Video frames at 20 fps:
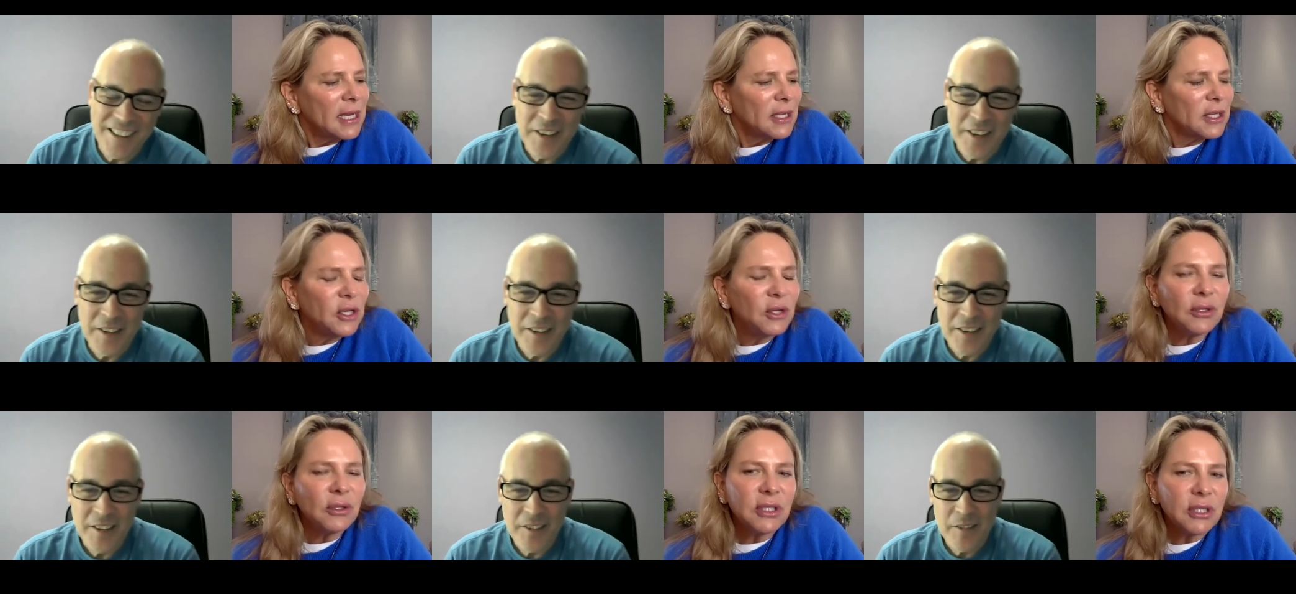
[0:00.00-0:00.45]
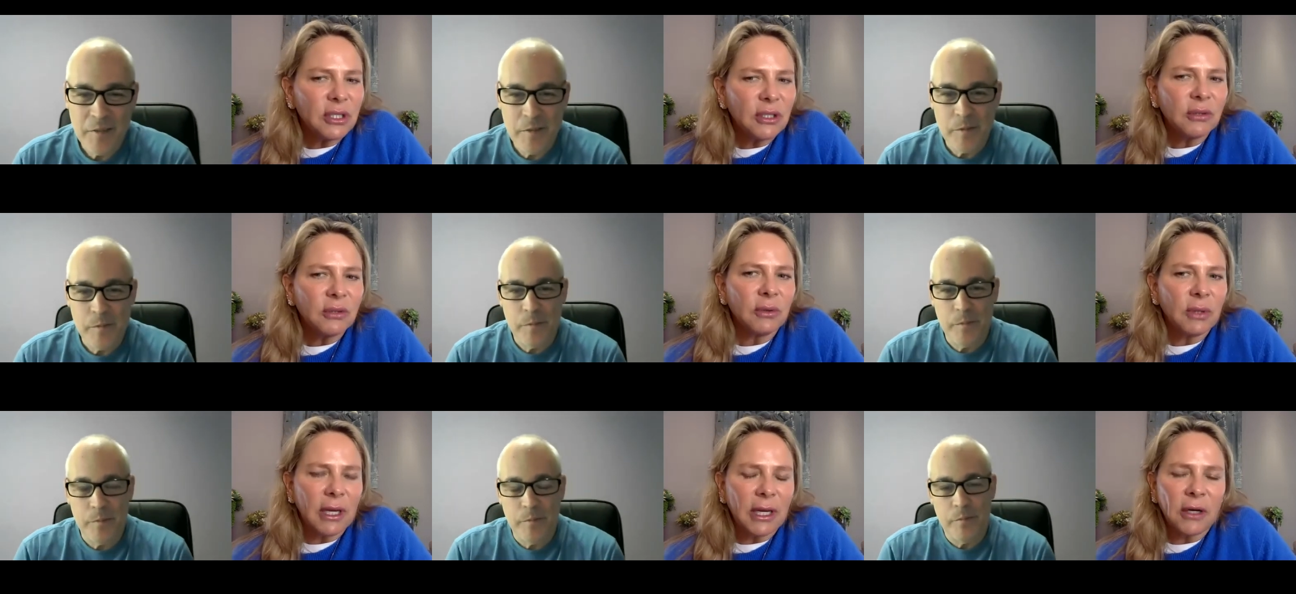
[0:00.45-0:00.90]
Speaker 1: you
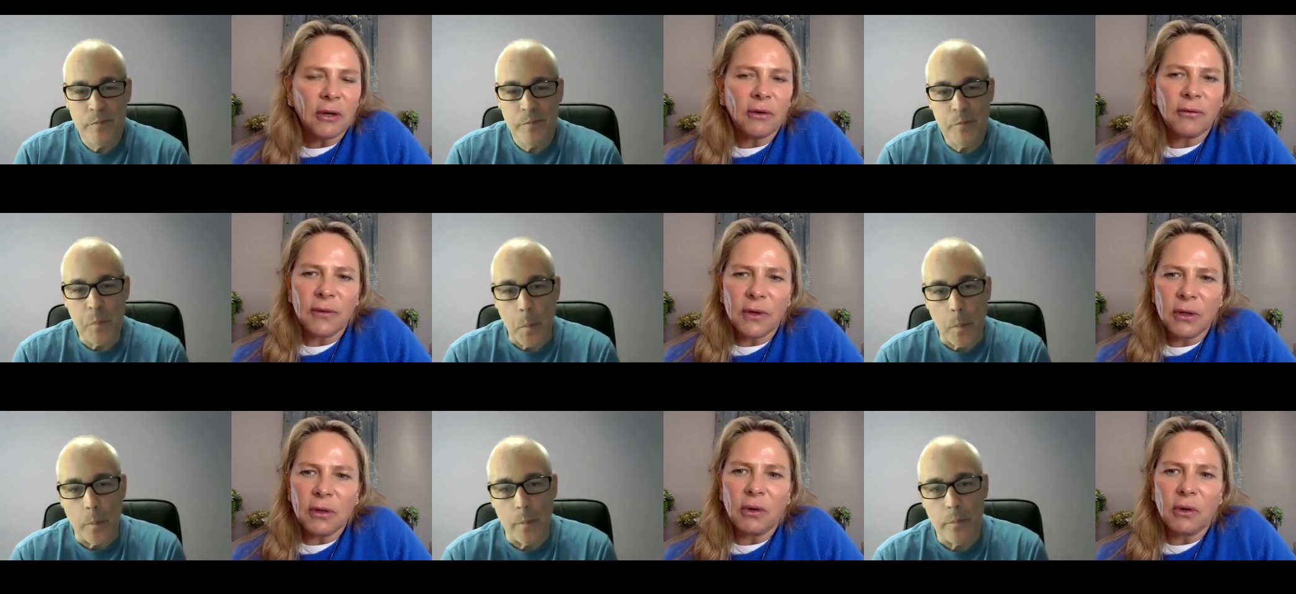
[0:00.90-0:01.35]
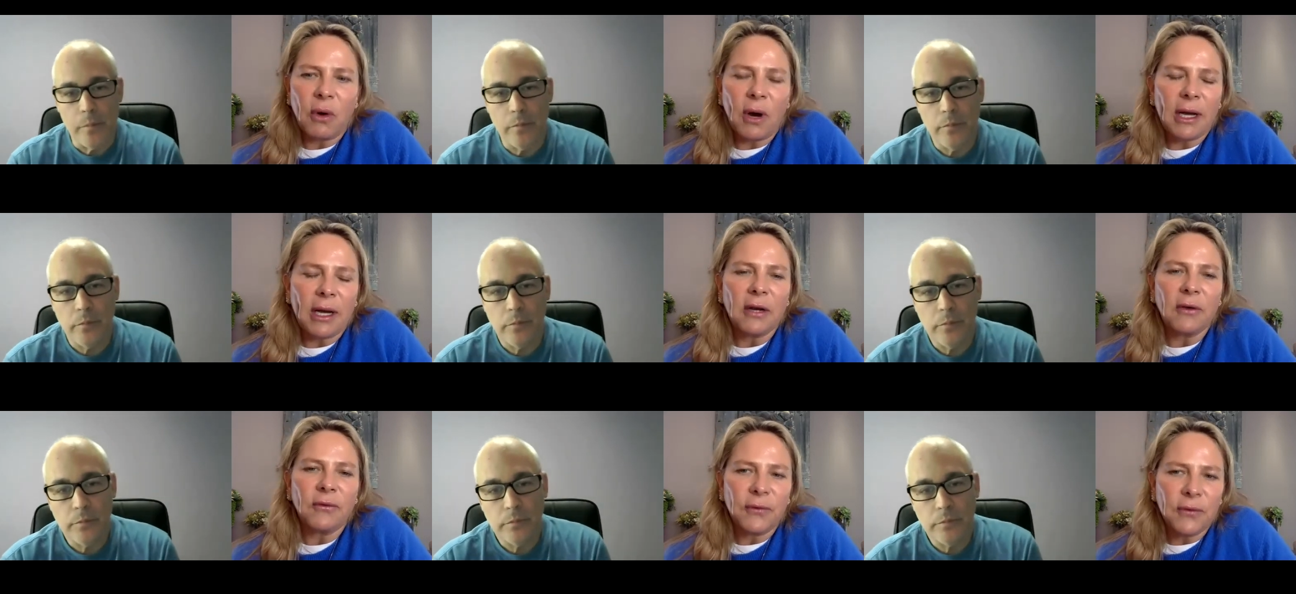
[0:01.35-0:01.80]
do interview
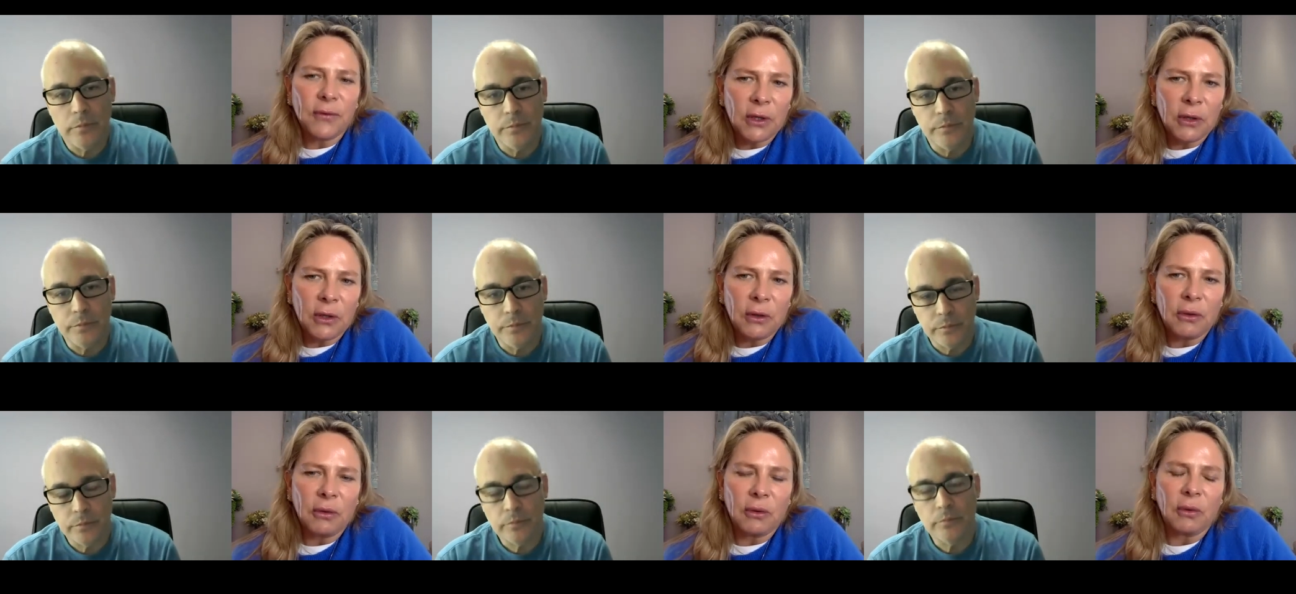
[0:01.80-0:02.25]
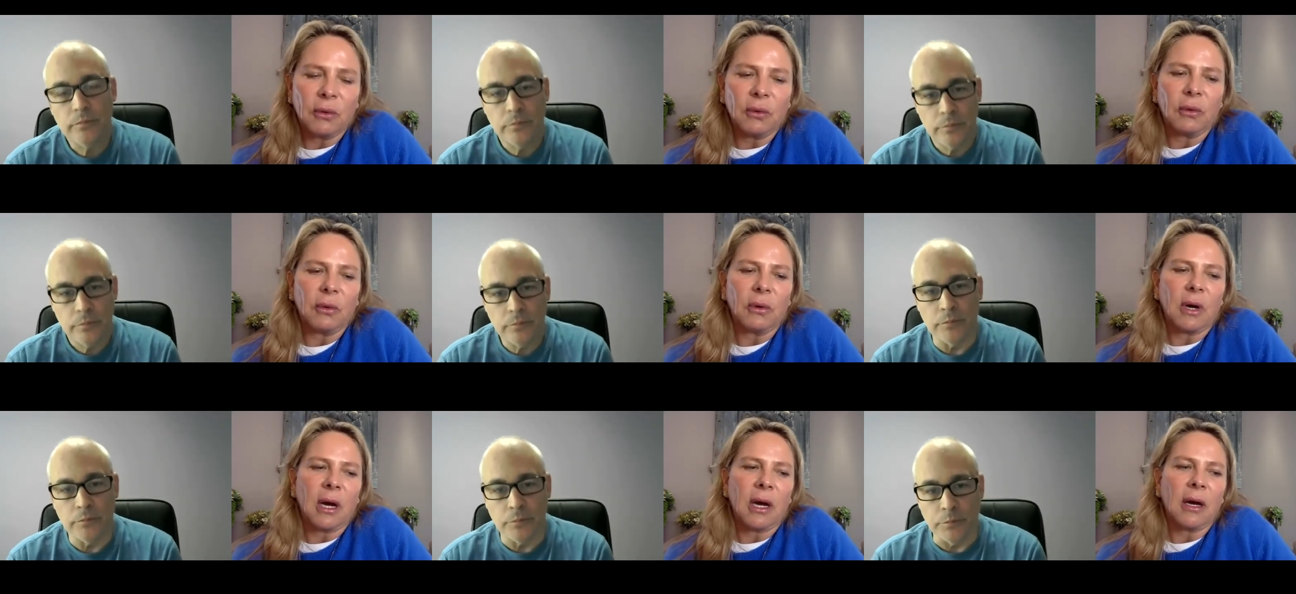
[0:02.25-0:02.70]
quite a
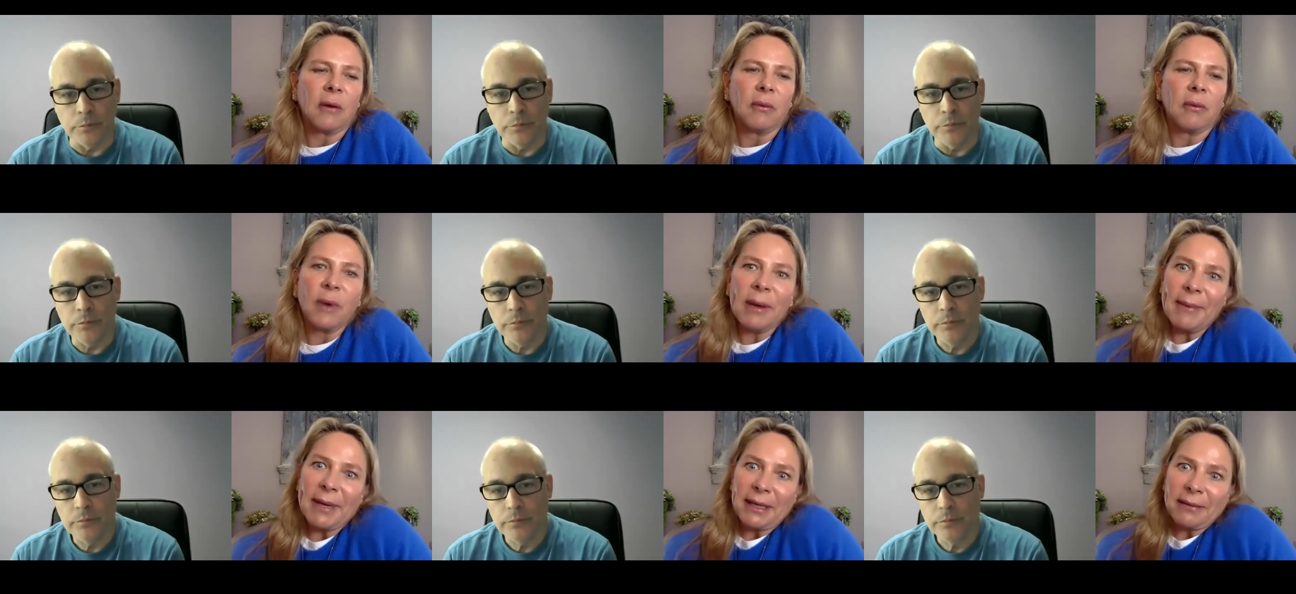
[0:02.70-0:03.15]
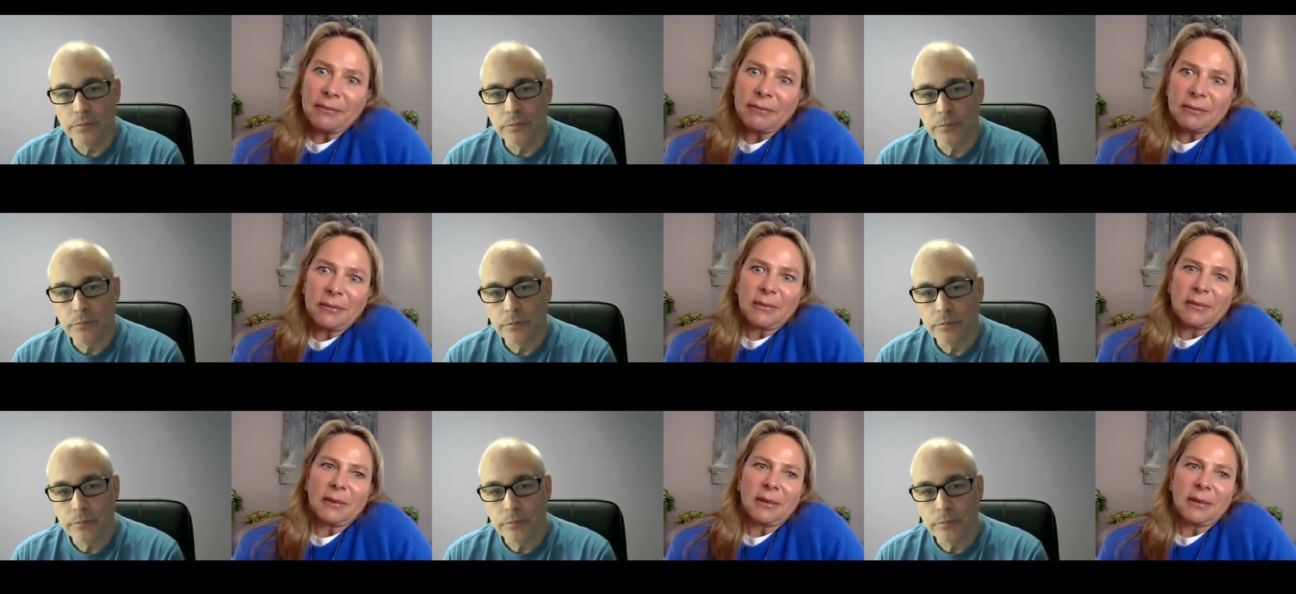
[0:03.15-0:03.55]
few uh, women